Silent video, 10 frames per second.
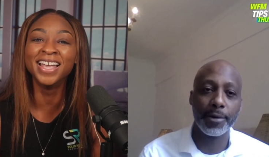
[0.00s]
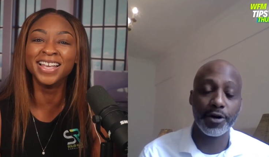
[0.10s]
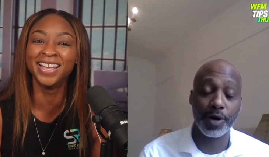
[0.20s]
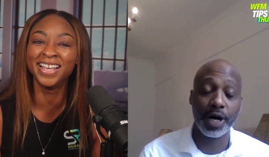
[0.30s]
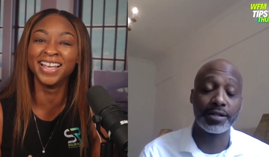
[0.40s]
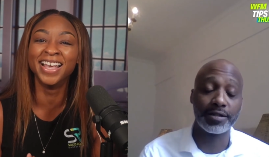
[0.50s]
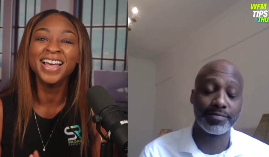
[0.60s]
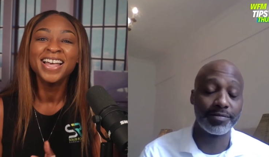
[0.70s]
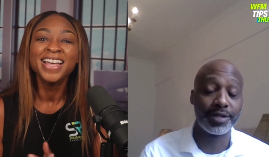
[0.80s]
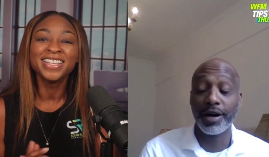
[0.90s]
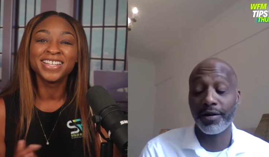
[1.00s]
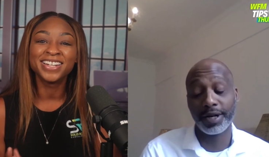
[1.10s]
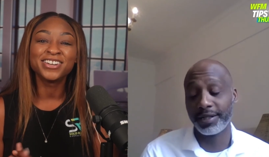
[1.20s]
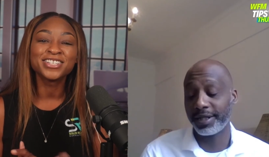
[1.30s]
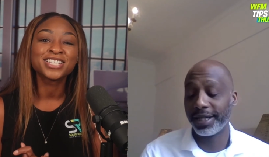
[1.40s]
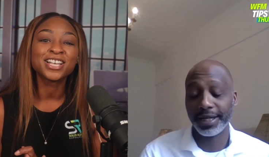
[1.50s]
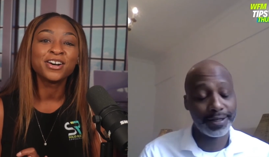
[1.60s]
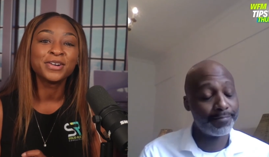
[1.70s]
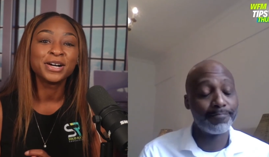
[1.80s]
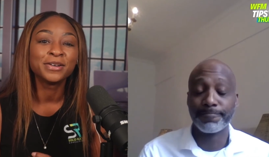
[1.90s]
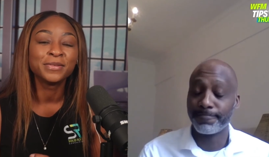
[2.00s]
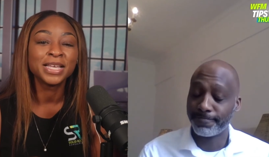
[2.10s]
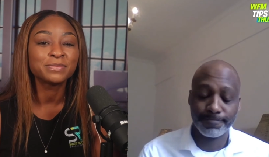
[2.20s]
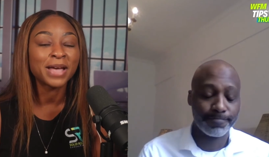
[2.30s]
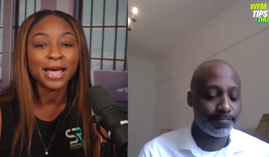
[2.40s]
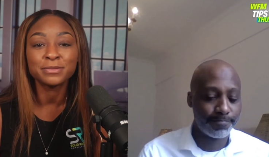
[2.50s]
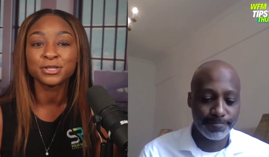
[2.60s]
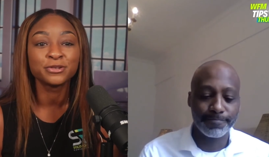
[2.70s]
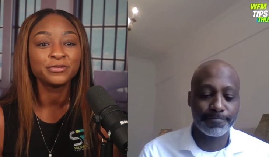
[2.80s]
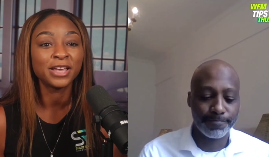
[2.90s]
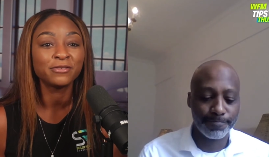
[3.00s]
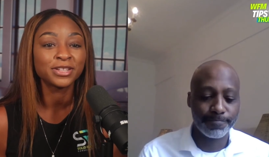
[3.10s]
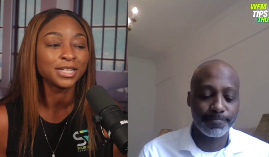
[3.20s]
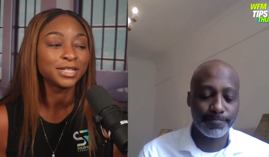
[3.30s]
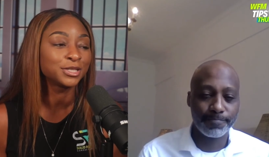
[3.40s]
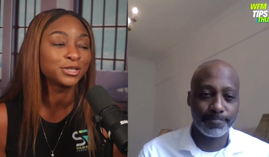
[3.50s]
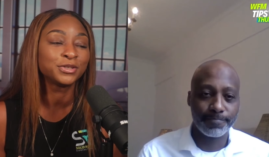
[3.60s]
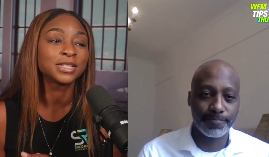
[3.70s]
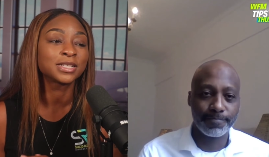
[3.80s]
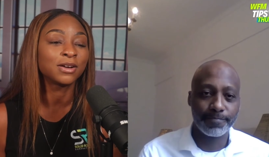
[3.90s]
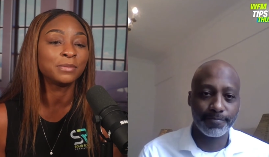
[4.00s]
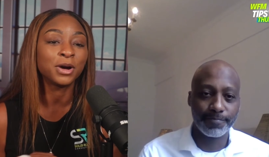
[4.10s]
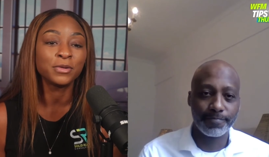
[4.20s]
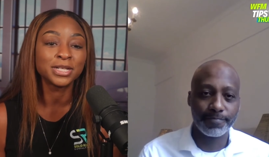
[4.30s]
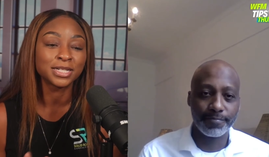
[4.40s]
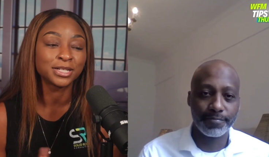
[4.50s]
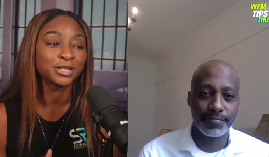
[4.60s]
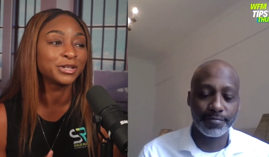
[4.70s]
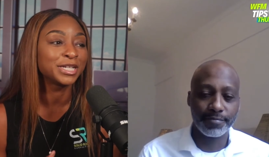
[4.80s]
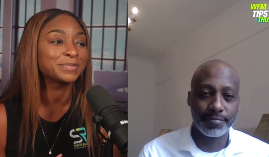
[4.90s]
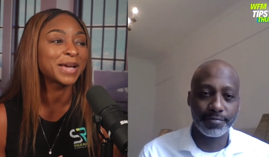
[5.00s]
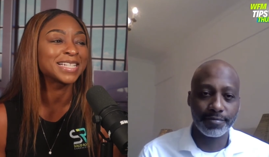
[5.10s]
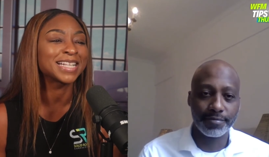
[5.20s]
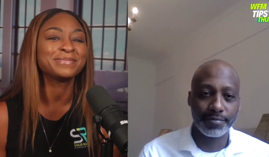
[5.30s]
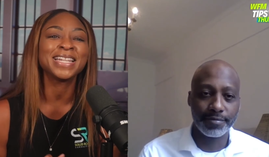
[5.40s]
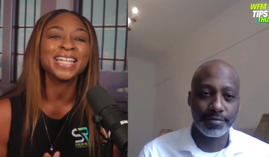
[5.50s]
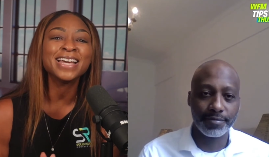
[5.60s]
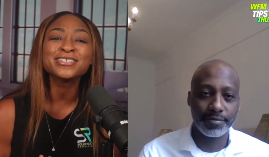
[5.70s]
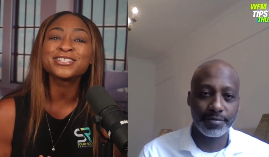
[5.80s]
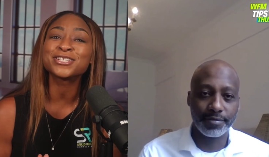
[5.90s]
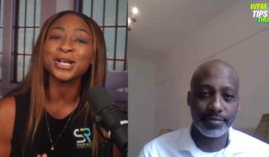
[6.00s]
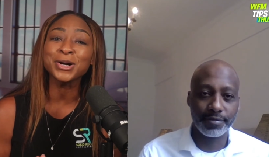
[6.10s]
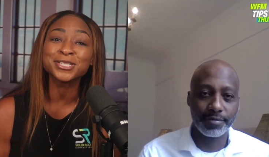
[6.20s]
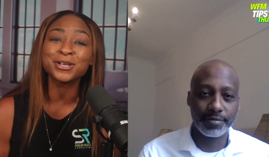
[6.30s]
Speaker 1: Correct. you Come know, on. so um, it's my absolute favorite thing to do. And so I'm always in a curious mindset. Man, that was so, so